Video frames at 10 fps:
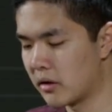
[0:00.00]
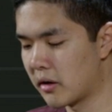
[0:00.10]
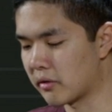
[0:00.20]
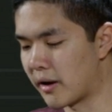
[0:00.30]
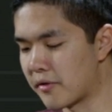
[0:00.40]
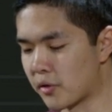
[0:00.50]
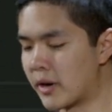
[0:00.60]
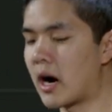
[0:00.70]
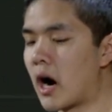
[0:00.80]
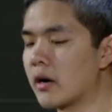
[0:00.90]
So I have 3
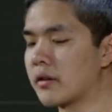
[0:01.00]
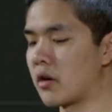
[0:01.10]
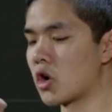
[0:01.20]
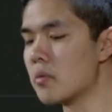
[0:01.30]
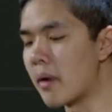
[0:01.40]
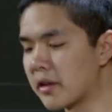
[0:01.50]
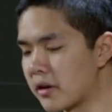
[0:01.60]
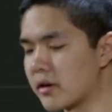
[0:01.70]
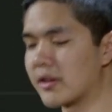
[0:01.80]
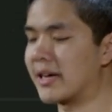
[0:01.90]
cards, Colonel
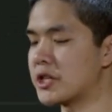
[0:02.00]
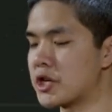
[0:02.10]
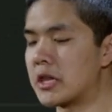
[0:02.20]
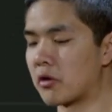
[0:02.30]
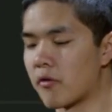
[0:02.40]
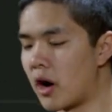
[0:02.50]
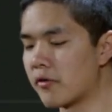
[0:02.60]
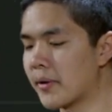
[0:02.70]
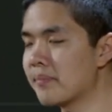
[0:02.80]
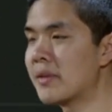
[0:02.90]
Mustard, the kitchen, and the
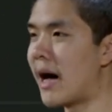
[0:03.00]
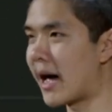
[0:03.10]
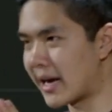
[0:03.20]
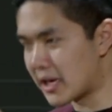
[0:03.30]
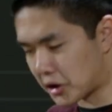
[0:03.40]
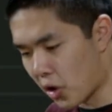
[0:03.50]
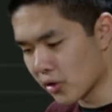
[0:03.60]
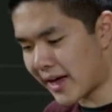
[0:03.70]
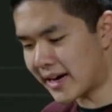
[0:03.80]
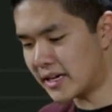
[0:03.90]
revolver, and I
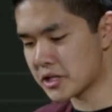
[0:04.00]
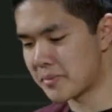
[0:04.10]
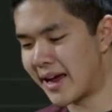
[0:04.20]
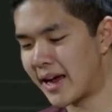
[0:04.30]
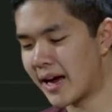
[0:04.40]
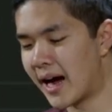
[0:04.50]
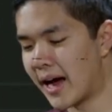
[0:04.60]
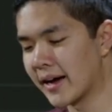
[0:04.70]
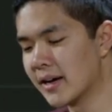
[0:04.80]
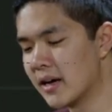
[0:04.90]
encode that into my
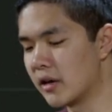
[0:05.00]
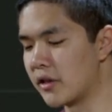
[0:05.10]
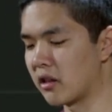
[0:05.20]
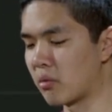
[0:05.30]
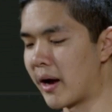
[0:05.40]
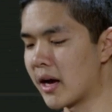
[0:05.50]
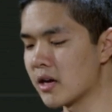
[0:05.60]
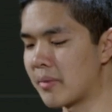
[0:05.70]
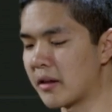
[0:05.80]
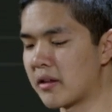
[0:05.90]
AI this way
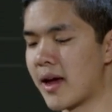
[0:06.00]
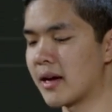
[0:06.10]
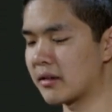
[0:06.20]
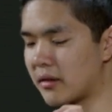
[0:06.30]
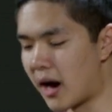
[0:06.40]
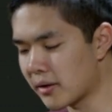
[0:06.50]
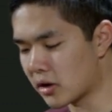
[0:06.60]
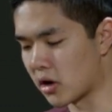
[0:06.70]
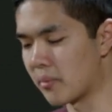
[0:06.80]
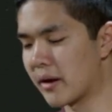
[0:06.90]
by saying it's not
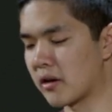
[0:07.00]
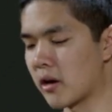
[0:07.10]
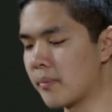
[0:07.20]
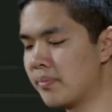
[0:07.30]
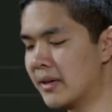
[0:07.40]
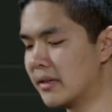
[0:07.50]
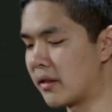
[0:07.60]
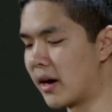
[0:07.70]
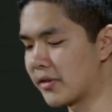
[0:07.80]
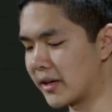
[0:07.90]
Colonel Mustard,
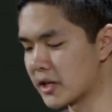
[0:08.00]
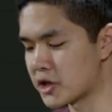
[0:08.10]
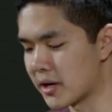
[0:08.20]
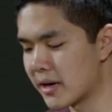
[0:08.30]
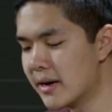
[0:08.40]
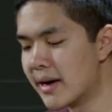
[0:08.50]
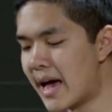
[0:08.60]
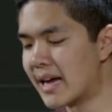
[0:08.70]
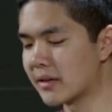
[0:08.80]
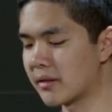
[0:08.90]
it's not the kitchen,
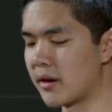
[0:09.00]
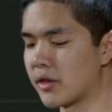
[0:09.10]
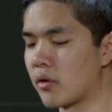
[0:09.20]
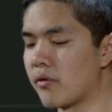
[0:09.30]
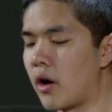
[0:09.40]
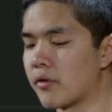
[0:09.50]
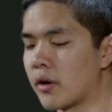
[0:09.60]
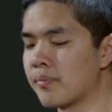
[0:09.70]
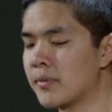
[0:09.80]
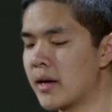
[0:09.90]
and it's not the
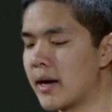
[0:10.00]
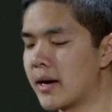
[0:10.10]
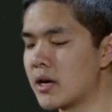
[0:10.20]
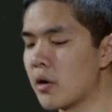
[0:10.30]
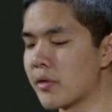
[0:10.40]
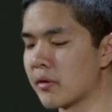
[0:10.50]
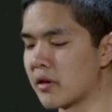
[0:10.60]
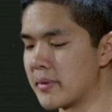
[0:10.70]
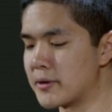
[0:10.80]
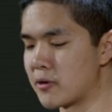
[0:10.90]
revolver, and I know those
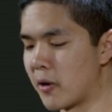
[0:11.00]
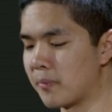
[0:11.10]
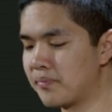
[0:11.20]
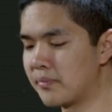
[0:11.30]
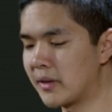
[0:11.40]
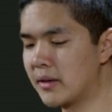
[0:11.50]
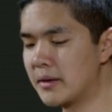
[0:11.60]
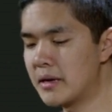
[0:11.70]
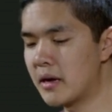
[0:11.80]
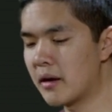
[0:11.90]
to be true.
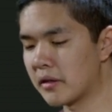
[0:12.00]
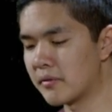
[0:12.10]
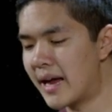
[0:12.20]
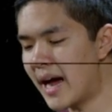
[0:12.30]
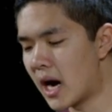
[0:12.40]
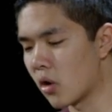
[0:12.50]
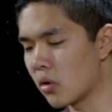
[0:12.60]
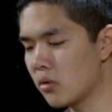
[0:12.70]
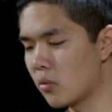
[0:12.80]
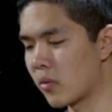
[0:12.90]
So
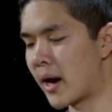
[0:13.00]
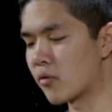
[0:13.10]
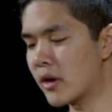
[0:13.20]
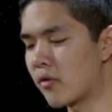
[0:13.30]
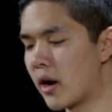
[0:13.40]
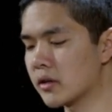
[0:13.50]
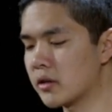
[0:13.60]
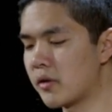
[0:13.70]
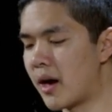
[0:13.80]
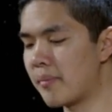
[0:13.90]
now, when I rerun
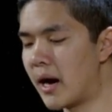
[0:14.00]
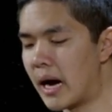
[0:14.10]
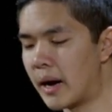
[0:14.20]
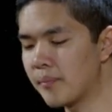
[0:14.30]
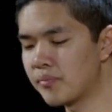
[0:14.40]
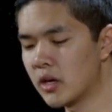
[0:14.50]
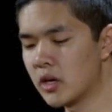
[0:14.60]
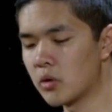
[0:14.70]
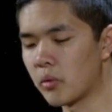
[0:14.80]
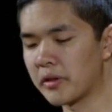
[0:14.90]
clue.py,
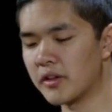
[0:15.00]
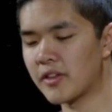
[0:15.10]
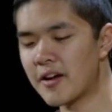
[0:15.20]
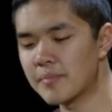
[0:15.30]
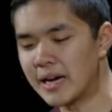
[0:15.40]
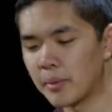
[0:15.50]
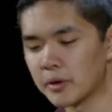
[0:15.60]
we'll see that I've been able